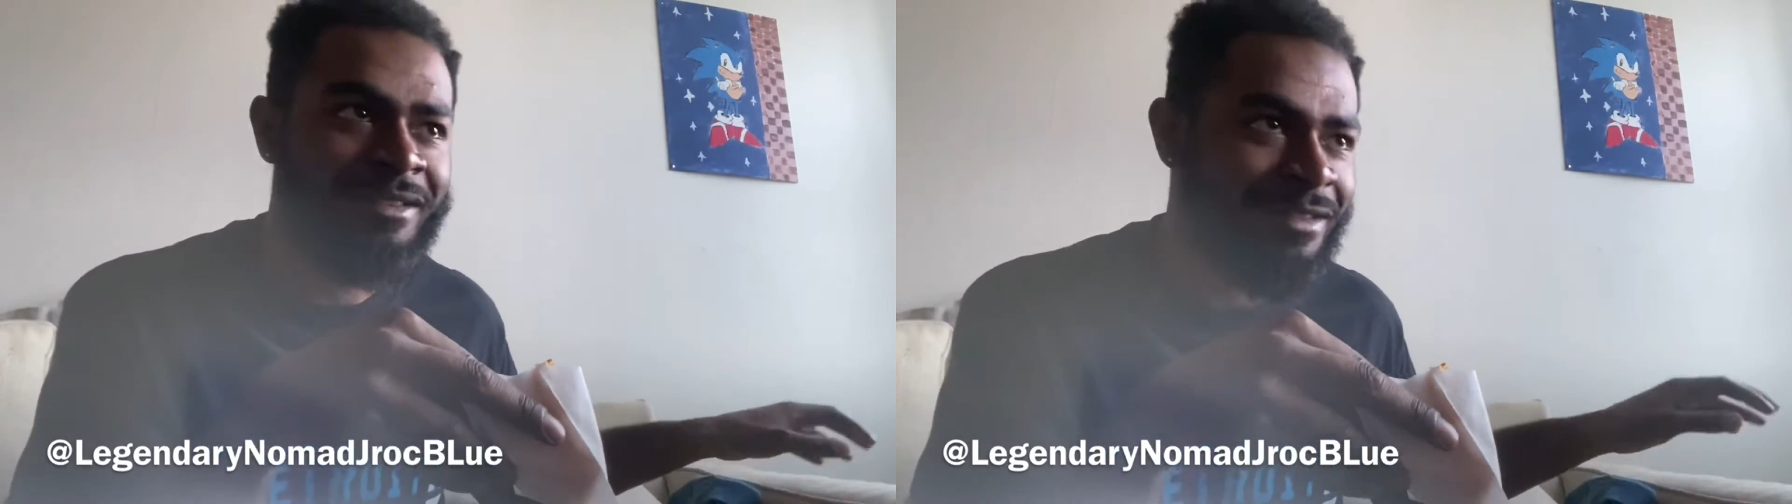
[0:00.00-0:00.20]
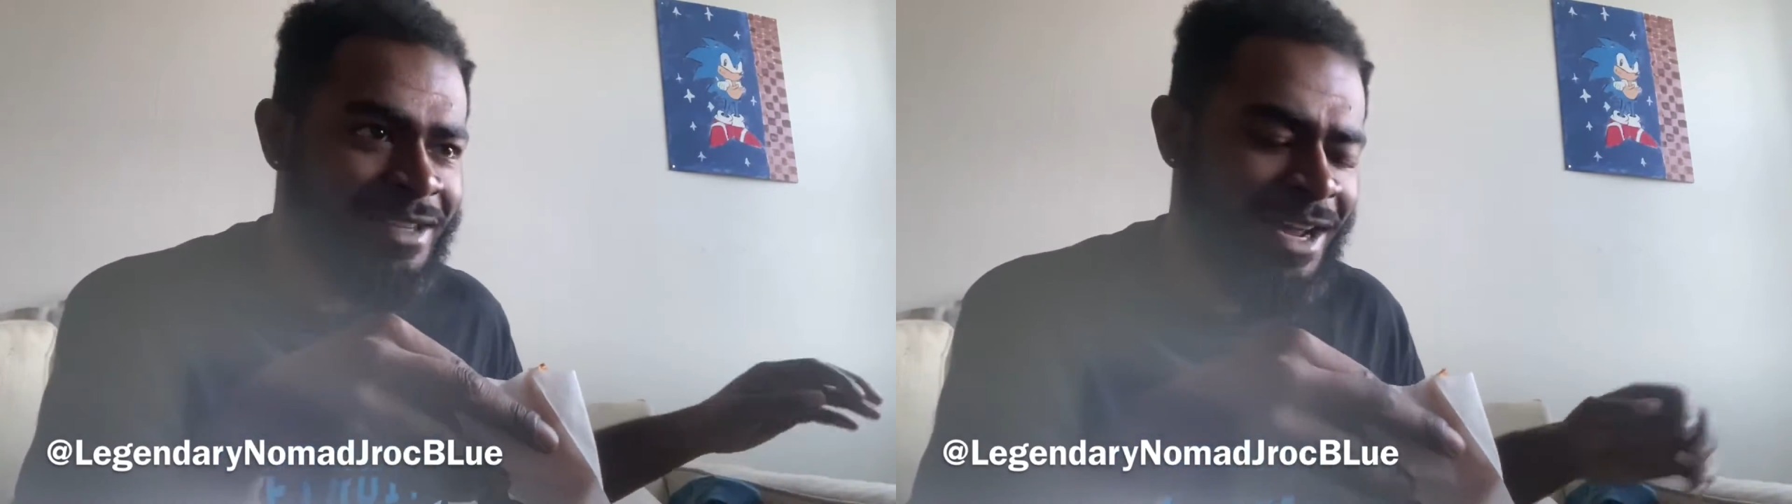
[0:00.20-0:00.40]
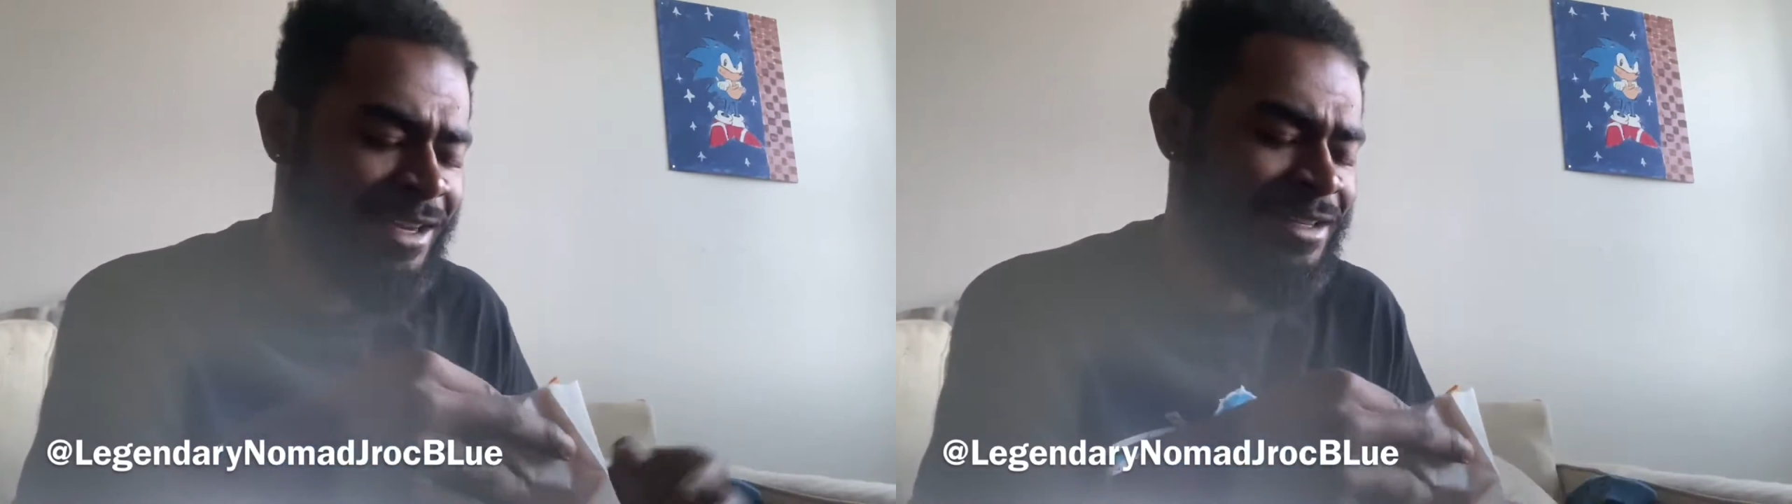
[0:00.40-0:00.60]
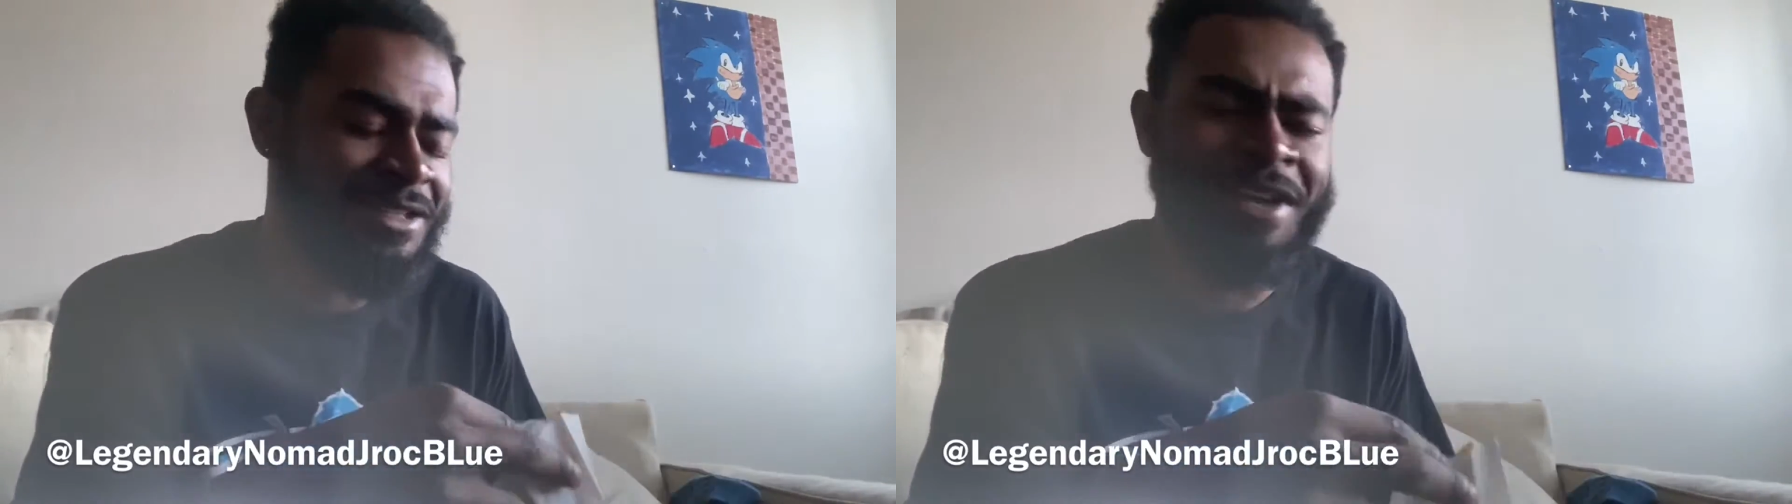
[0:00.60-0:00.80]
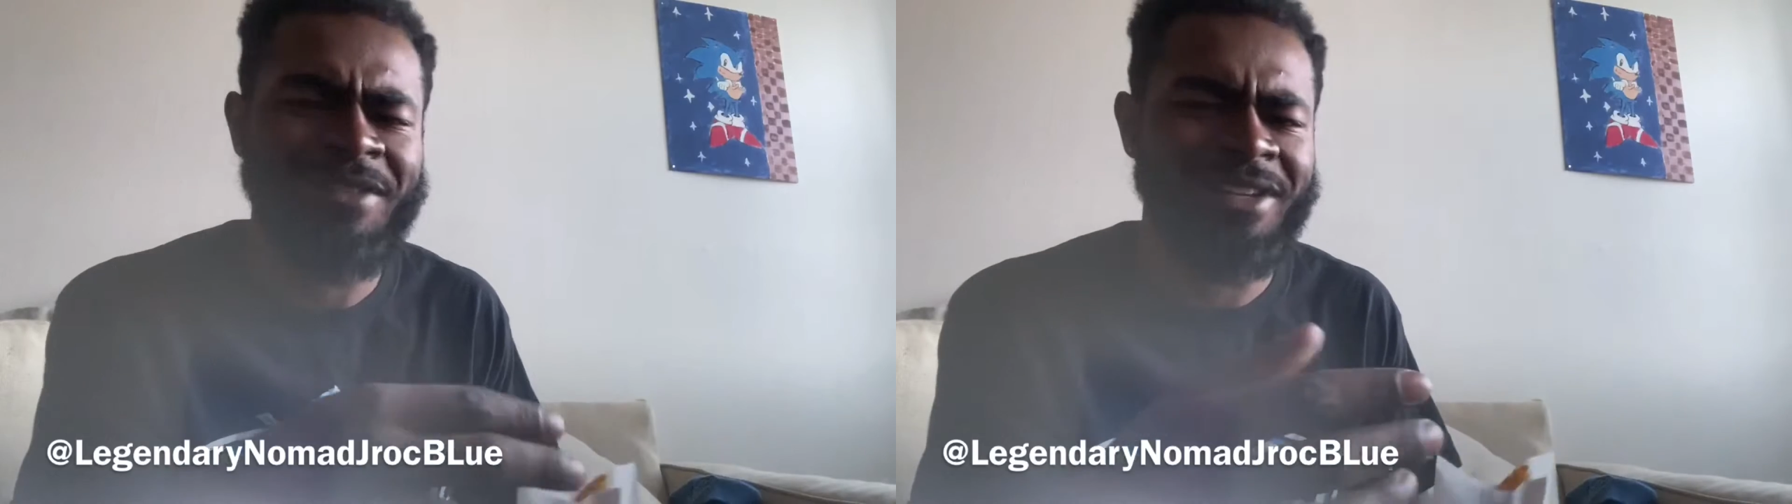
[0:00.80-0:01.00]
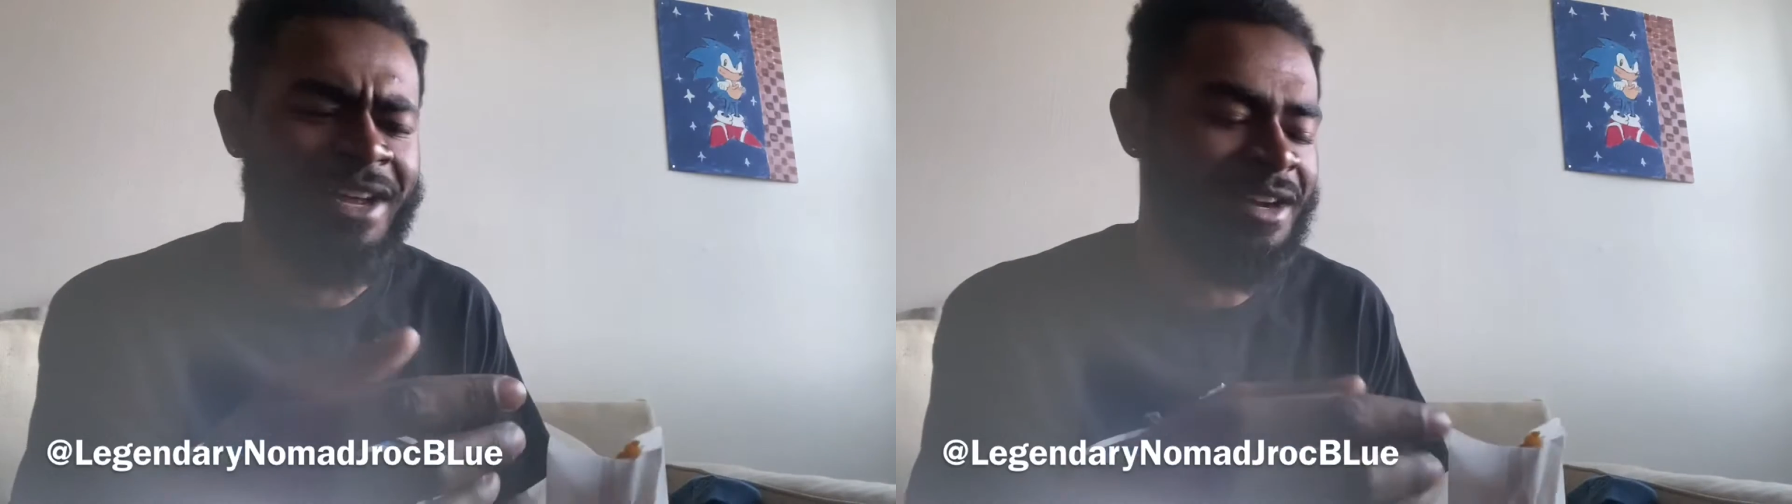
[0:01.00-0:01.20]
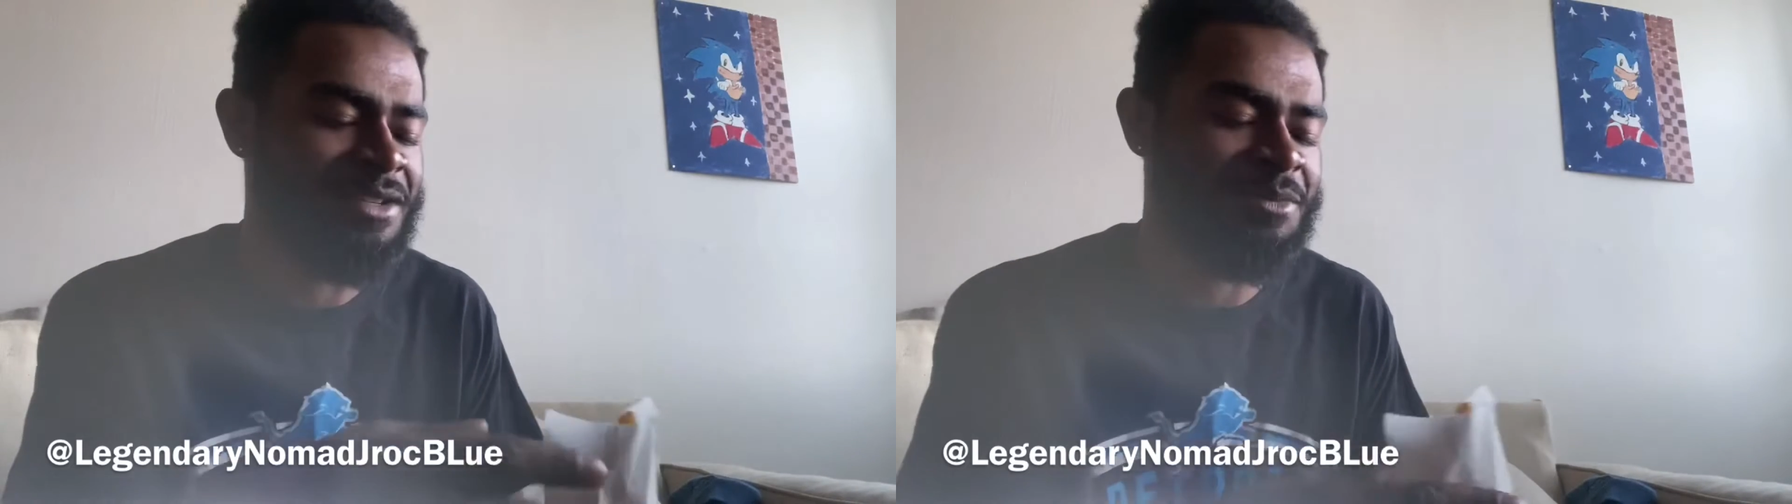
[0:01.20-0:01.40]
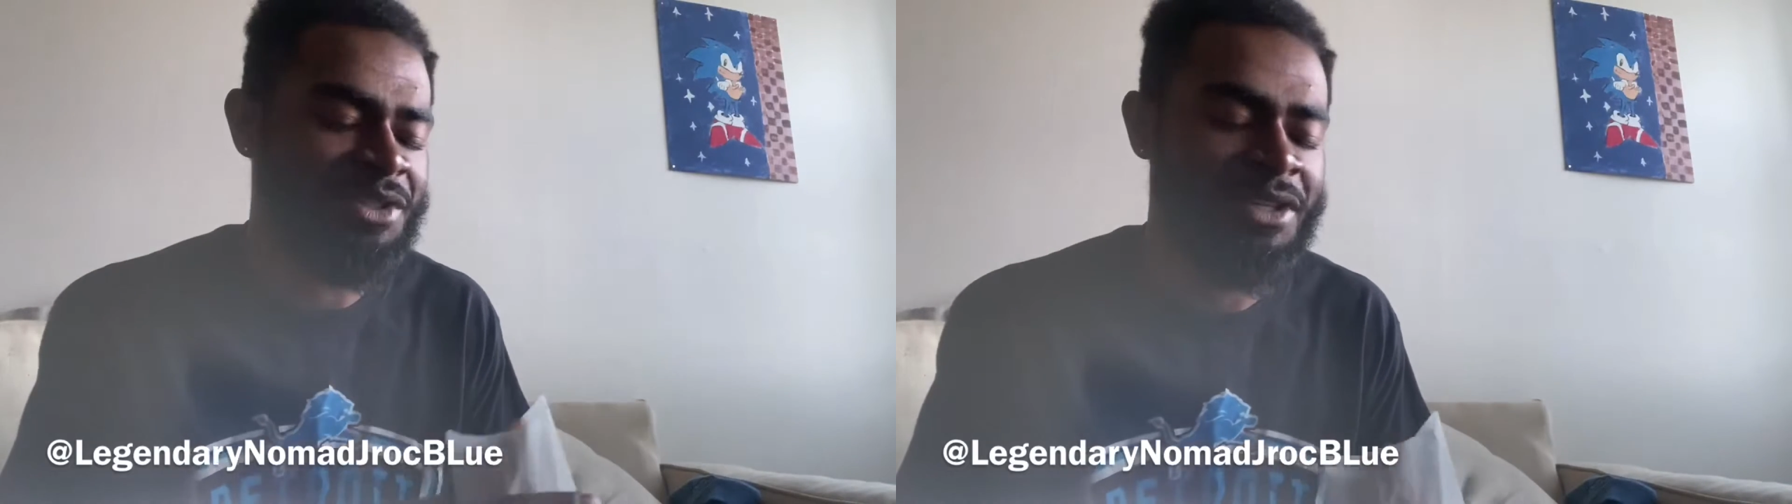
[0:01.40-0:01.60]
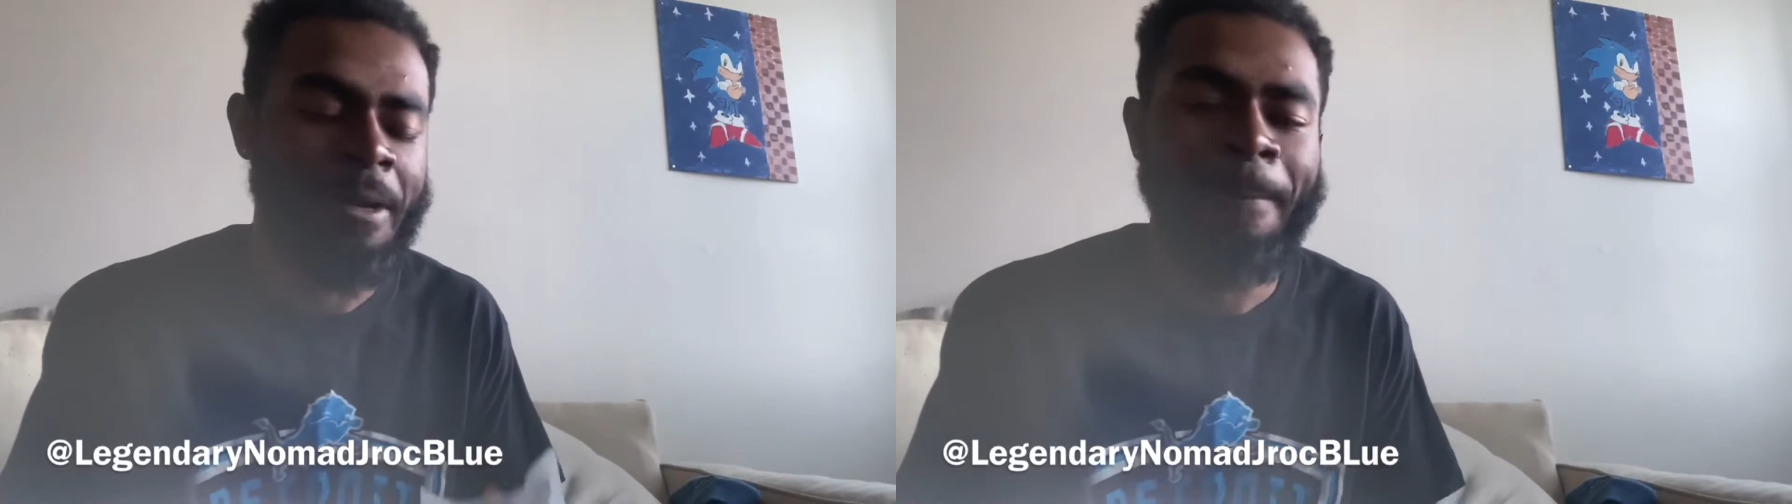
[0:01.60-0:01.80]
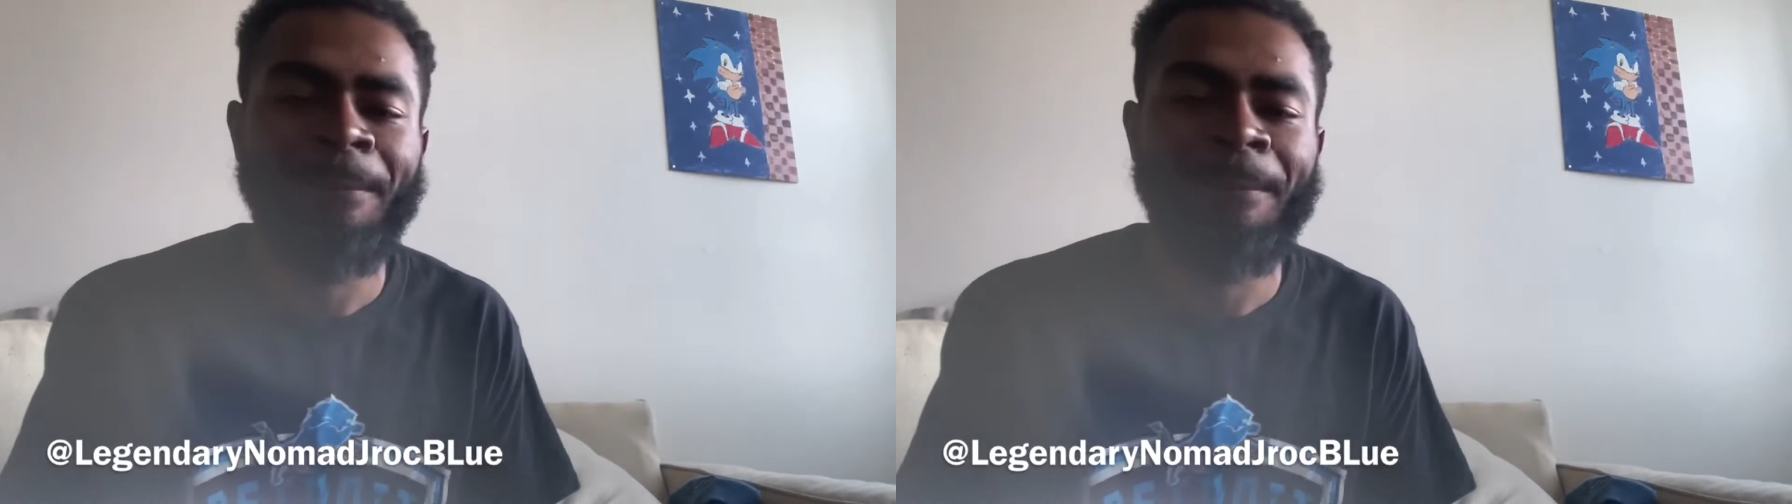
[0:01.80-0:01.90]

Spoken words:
$1.79 or some shit.